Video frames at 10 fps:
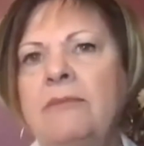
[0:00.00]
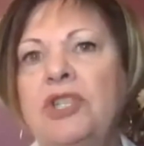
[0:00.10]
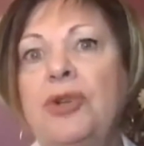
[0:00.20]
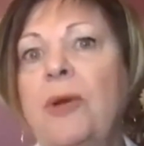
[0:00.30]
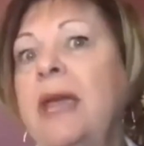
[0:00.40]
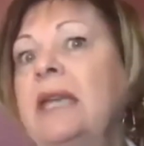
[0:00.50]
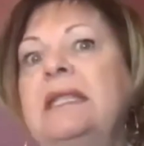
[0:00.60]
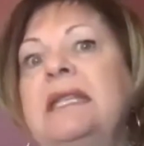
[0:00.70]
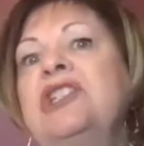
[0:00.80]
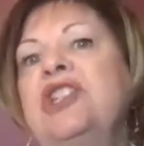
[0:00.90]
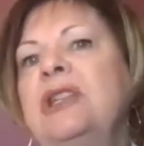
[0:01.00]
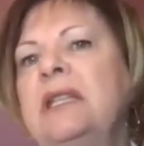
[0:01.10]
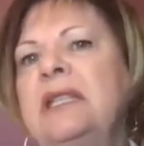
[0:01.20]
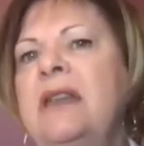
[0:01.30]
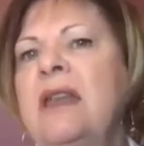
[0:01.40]
Transition
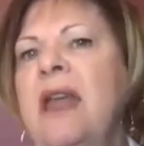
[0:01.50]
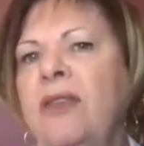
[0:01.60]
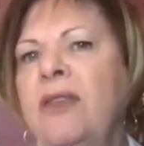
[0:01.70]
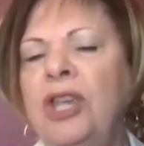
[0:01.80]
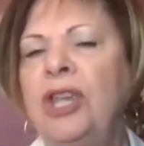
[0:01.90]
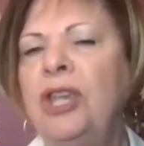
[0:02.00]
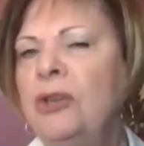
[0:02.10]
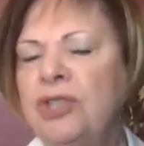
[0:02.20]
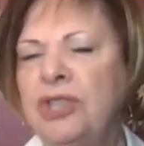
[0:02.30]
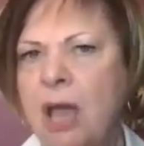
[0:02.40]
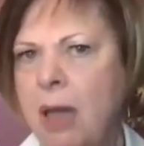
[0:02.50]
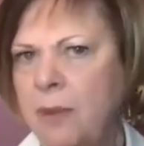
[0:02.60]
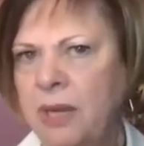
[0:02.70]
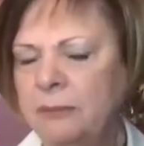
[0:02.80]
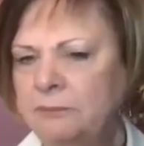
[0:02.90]
is another huge
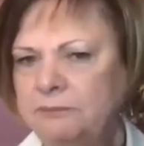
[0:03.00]
topic.